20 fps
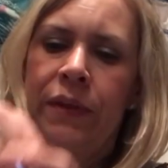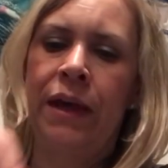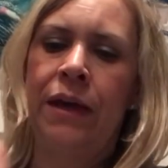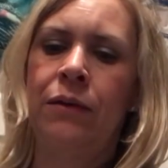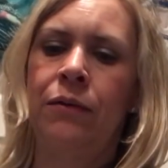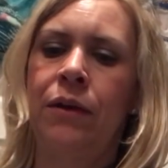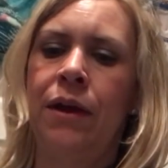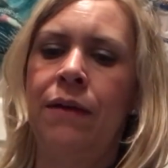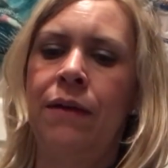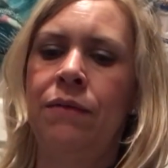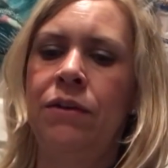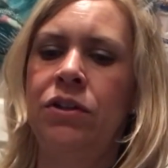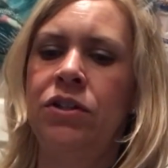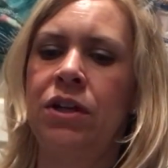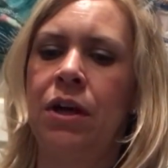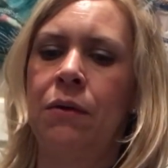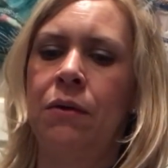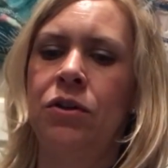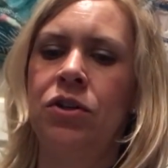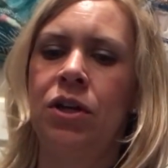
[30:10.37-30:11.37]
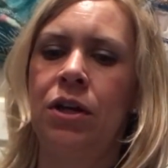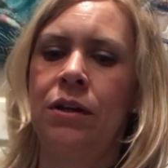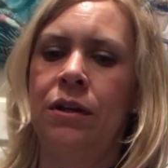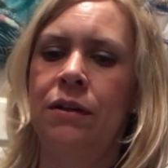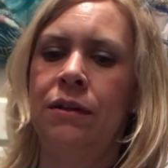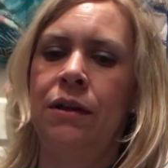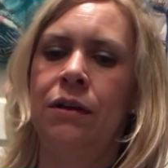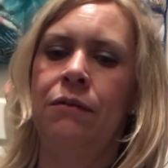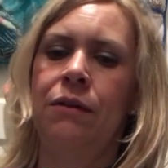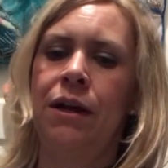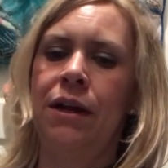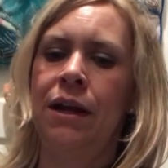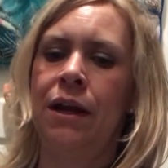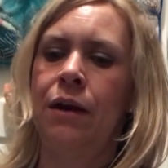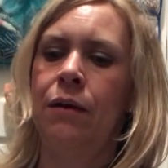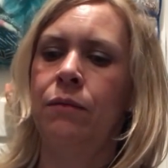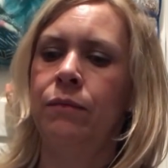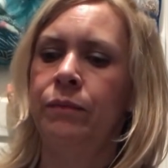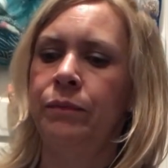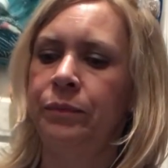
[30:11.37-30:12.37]
I don't have any shower gel in there right
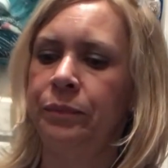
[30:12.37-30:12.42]
now.